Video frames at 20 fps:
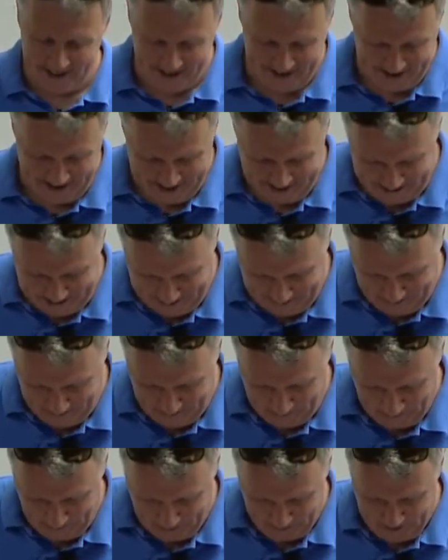Uh,
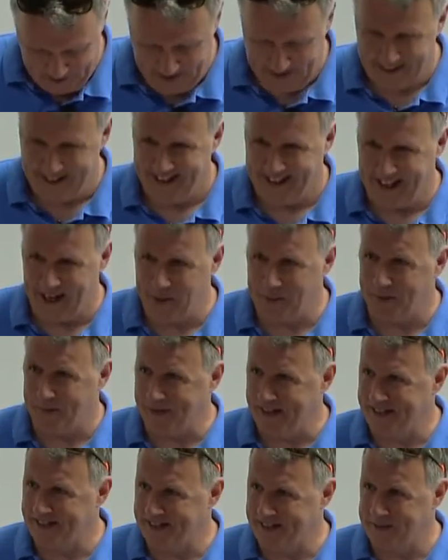I hope I'm
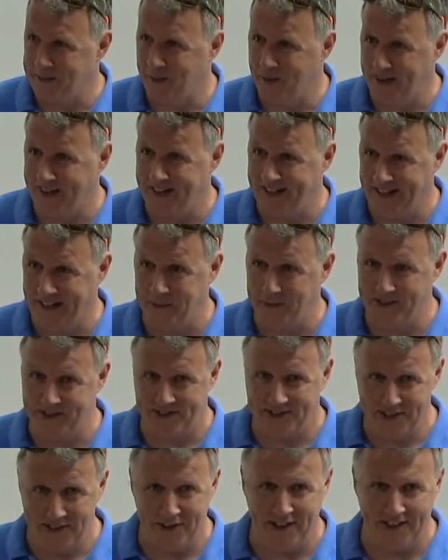not disappointing anyone.
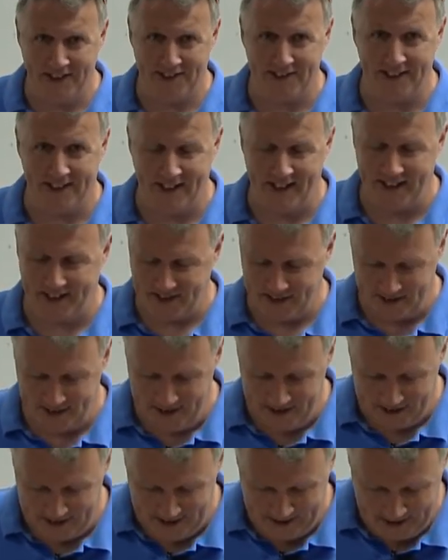Seriously, honestly.
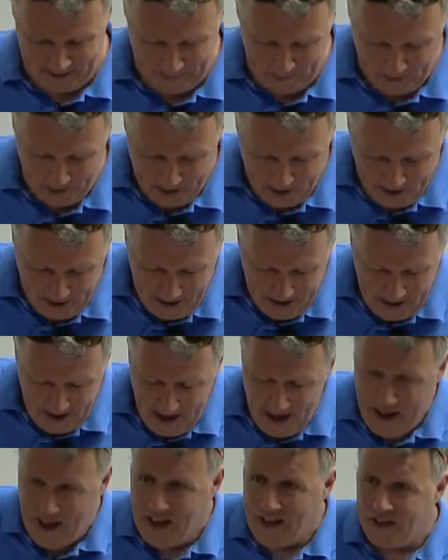Um,
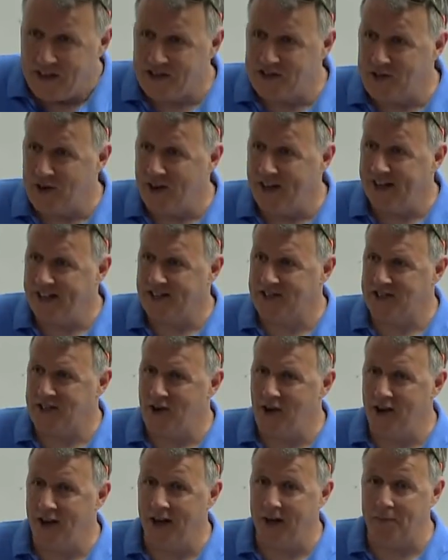Starting a
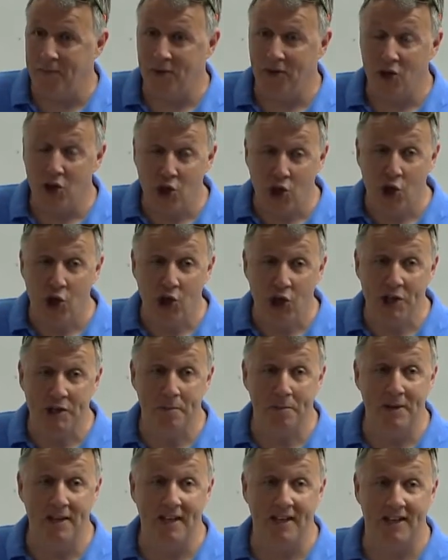startup
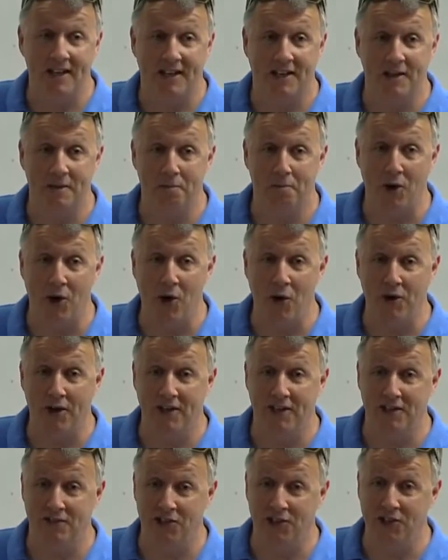could be a
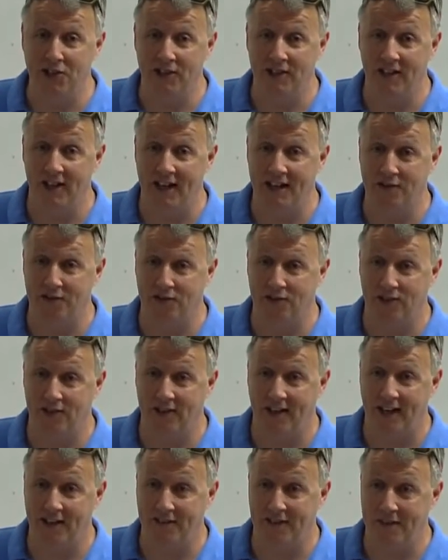component of a good life for a
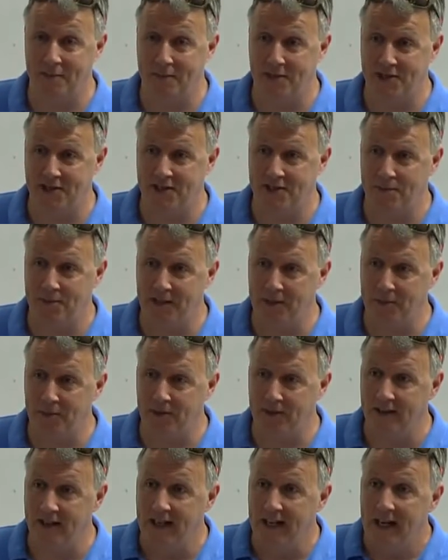lot of ambitious
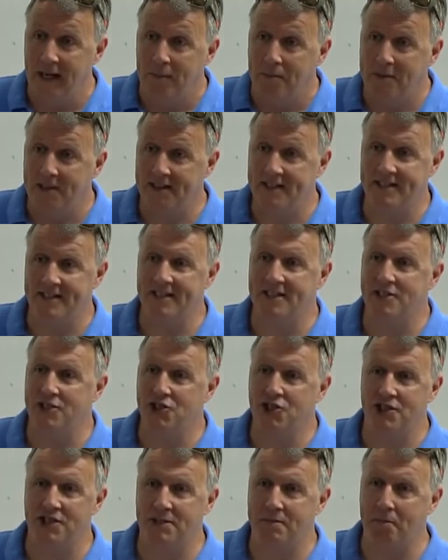people, but this is
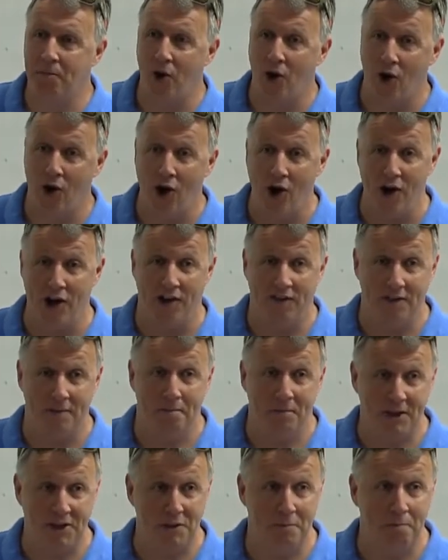just part of a
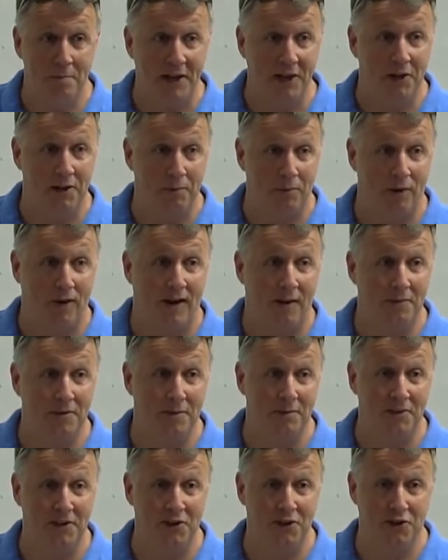much bigger
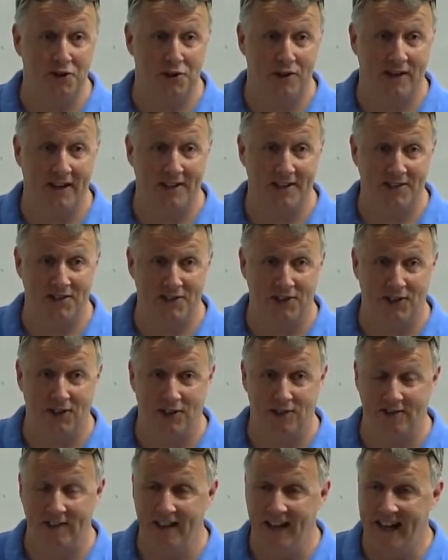problem that you're trying to
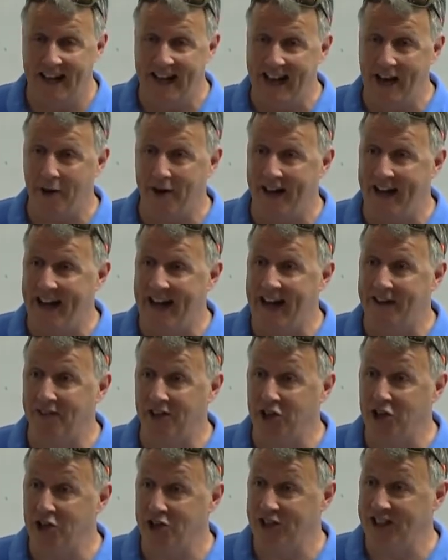solve how to have
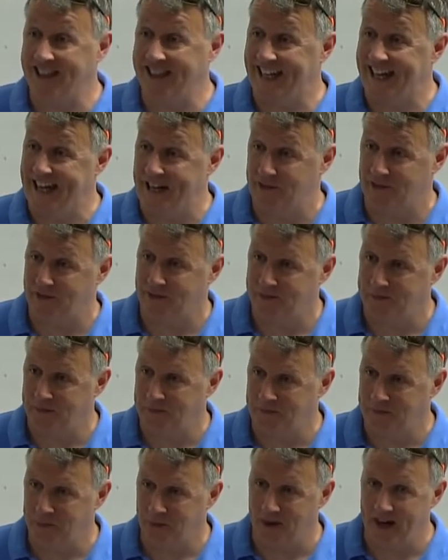a good life,
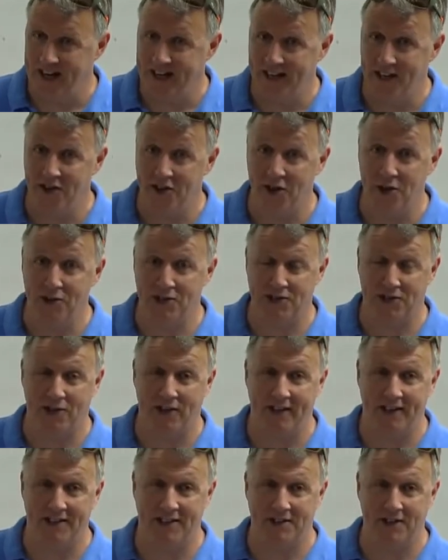right? And though
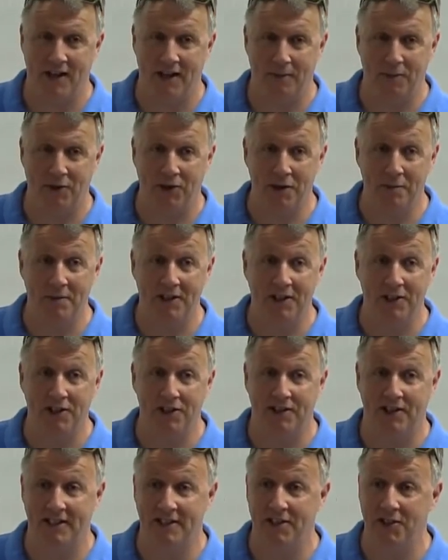starting a startup could be a
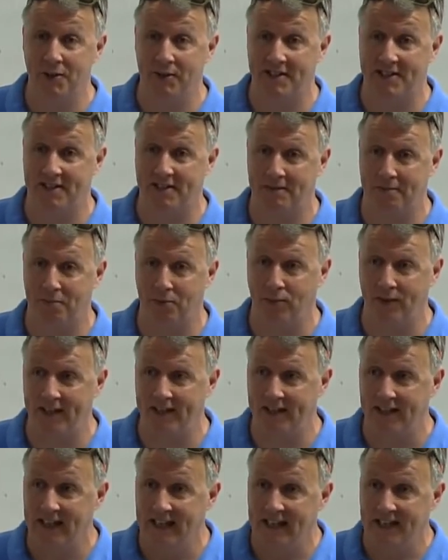good thing to do at some
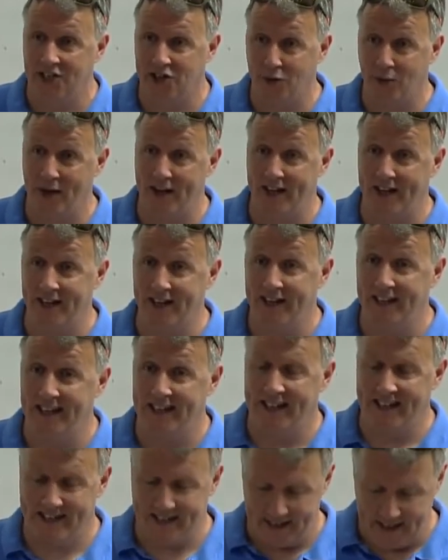point, 20
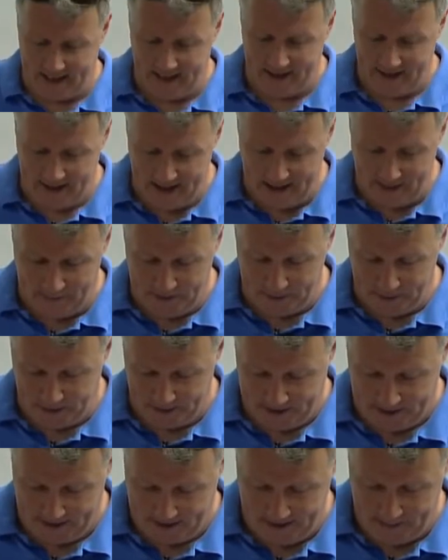is not the optimal
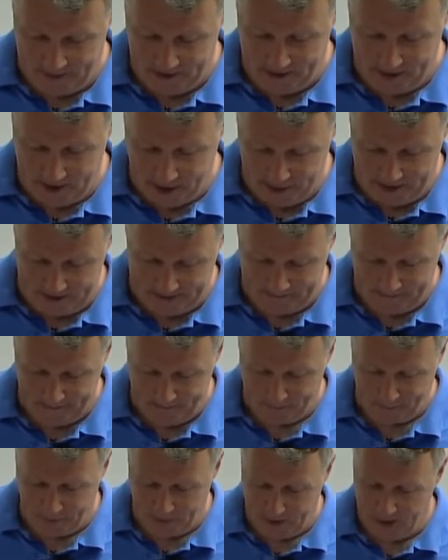time to do it.
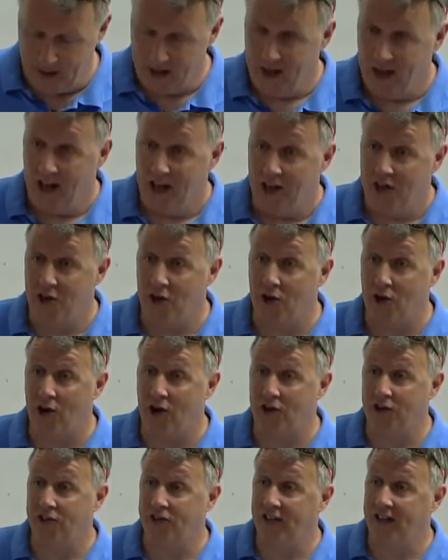There
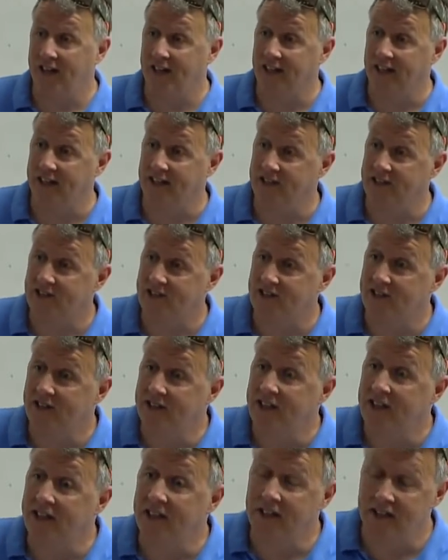are things
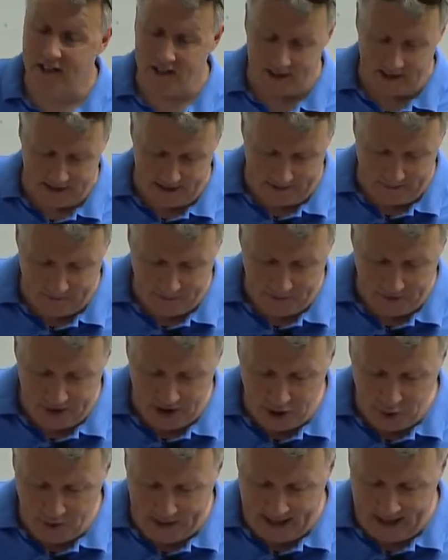that, uh, that
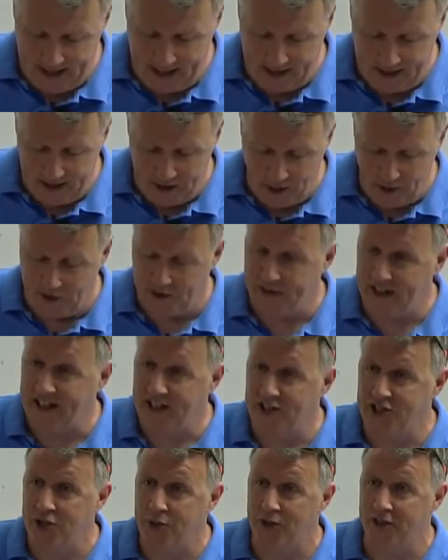you can't, there are
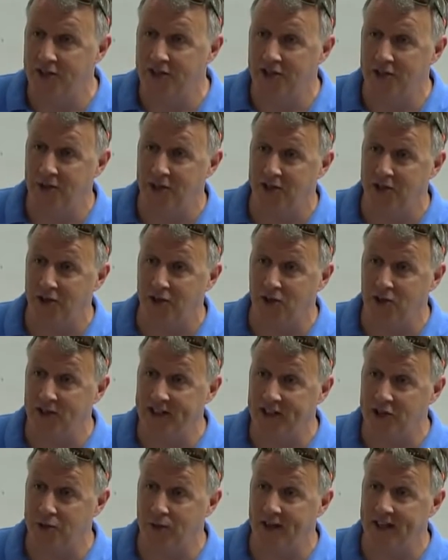things you can do in your
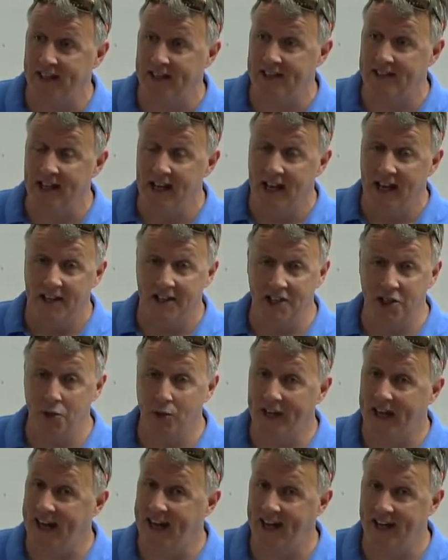early 20s that you
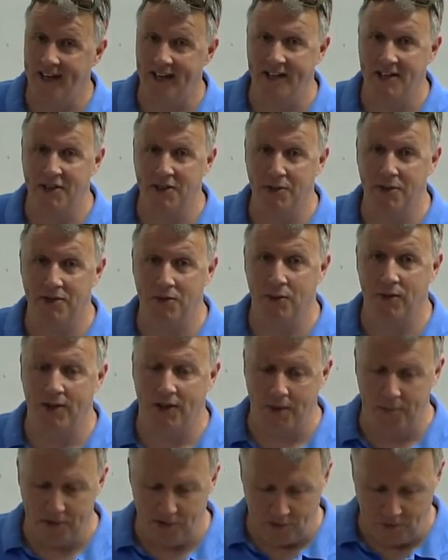cannot do as
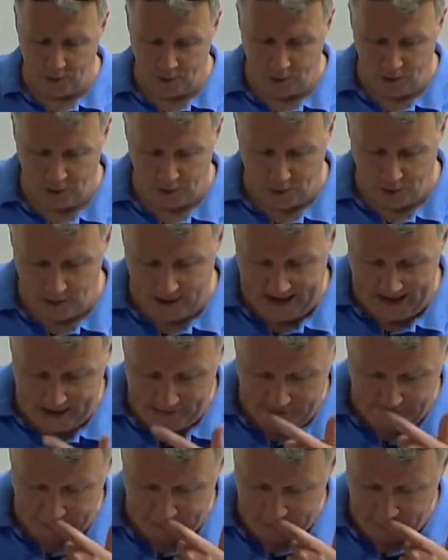well before or
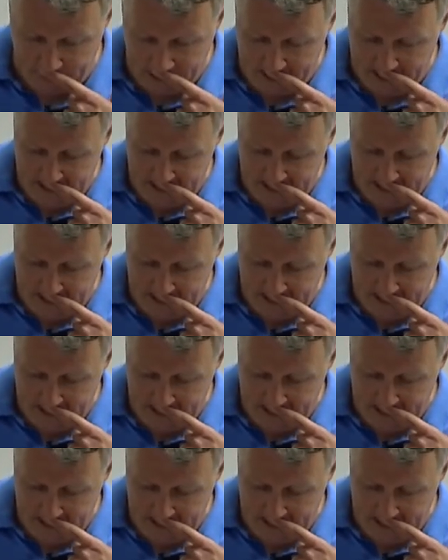after,